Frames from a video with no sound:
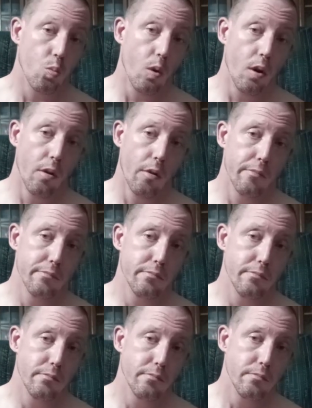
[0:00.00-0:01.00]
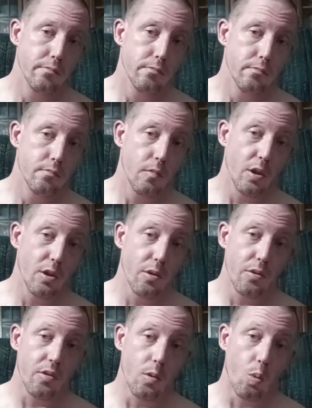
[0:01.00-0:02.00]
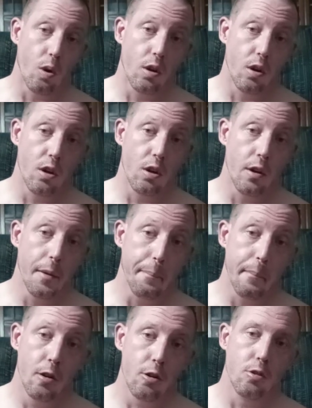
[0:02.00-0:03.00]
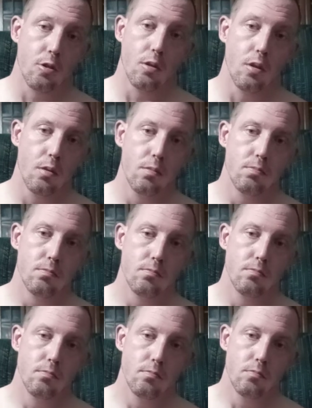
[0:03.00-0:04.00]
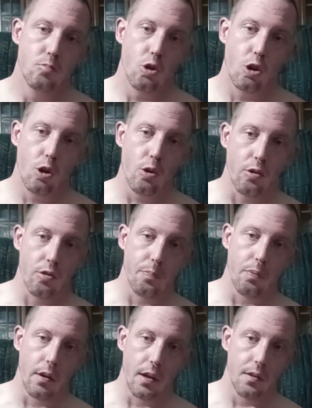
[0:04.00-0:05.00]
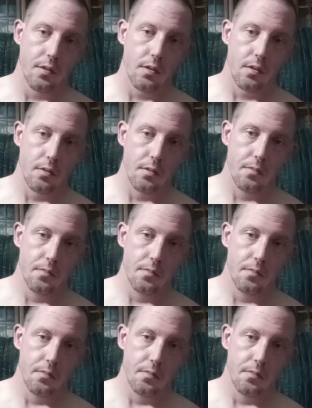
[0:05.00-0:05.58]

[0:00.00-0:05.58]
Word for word: Well, you use the water and Miracle Grow to grow those plants